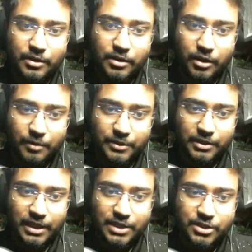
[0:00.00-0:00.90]
of the
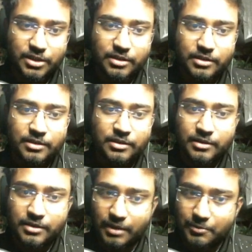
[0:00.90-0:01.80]
collection,
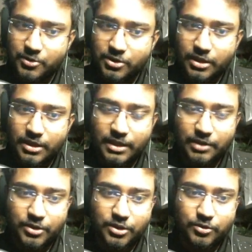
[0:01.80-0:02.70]
nums, then
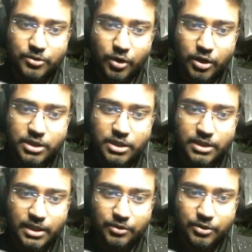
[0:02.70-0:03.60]
we do dot,
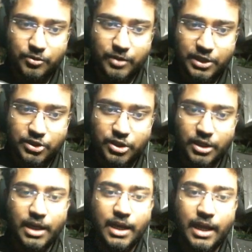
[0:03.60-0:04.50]
then we do each,
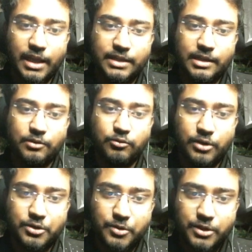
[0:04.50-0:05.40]
and then
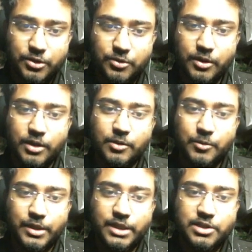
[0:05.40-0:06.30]
what do?
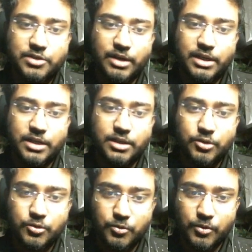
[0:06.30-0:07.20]
We just write a
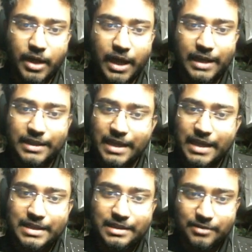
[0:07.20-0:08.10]
do, and
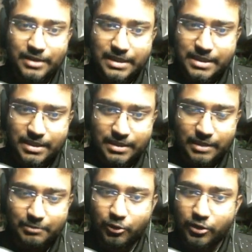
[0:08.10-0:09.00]
then this is the
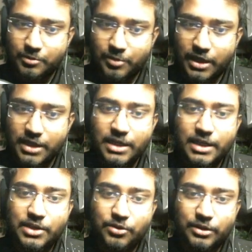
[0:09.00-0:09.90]
important part.
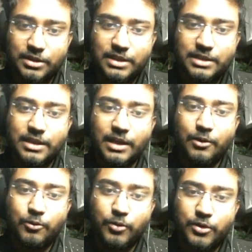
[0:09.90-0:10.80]
So this is
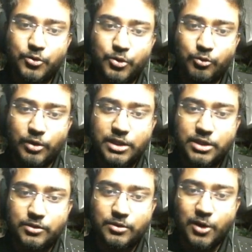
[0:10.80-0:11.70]
what we want
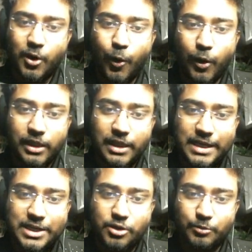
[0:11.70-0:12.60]
to call
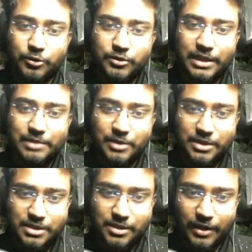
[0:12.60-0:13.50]
each of those
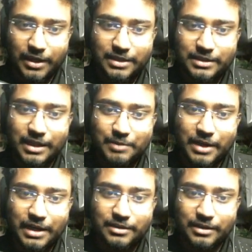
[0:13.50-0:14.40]
elements. Okay, this can be
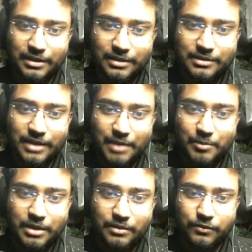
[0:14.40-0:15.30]
anything. This can
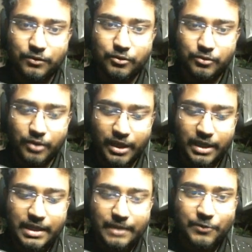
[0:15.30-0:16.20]
be foo.
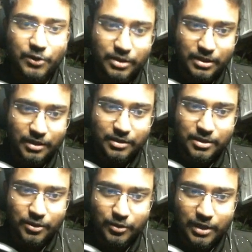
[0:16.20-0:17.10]
Okay, so there is
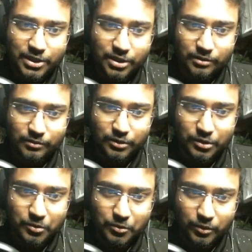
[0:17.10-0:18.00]
no relation
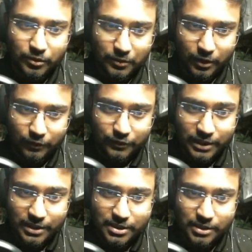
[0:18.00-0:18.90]
to of
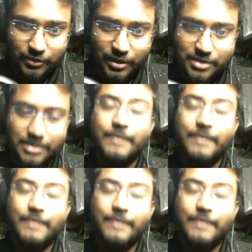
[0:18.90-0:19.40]
this to this